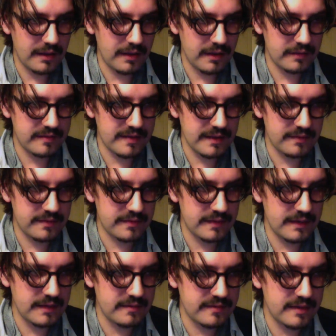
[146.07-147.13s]
Teeth, he
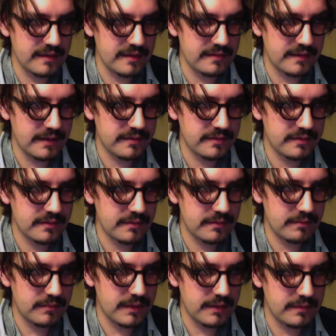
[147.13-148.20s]
needs teeth. Let's
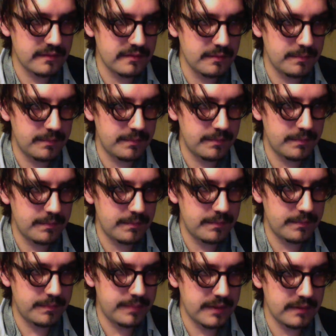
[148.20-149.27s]
make this a
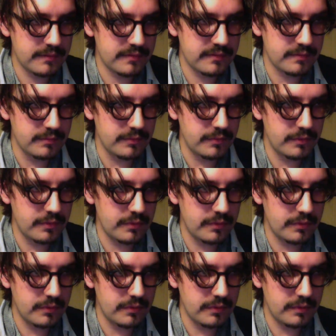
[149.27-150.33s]
bit
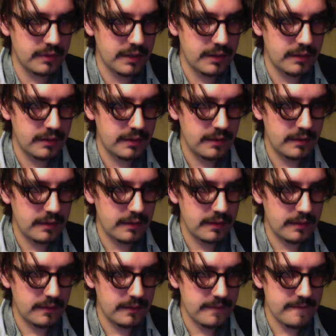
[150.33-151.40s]
smaller.
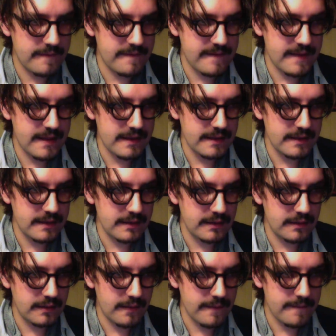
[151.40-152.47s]

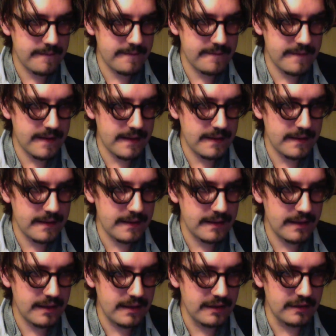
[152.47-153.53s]
Shing,
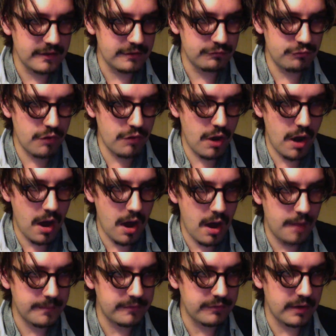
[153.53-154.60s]
shing, rah.
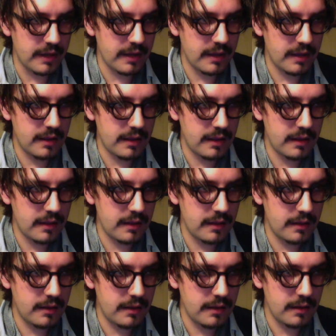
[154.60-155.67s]
Right,
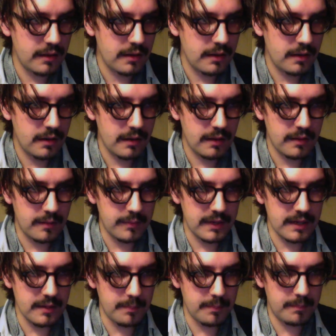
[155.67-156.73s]
and we
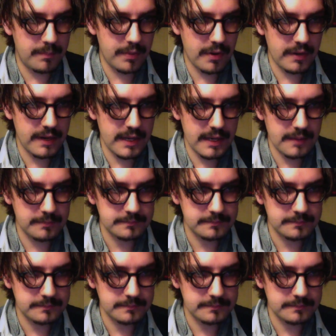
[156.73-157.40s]
need a body.